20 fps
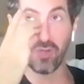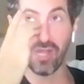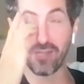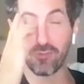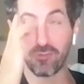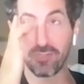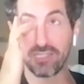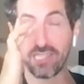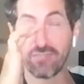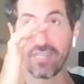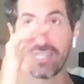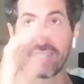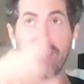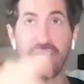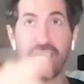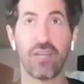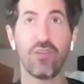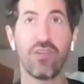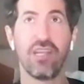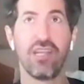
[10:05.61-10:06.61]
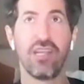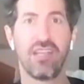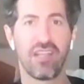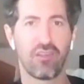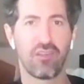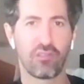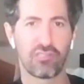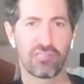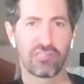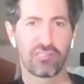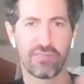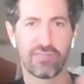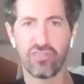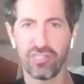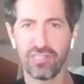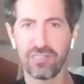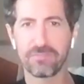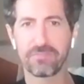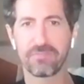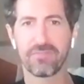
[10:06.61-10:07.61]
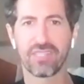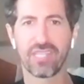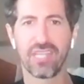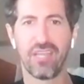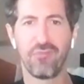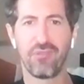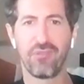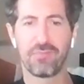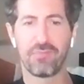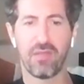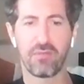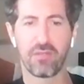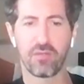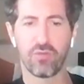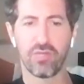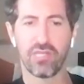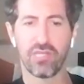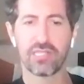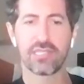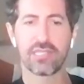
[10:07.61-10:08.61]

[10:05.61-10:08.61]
would say right now, controversial, whether priming works.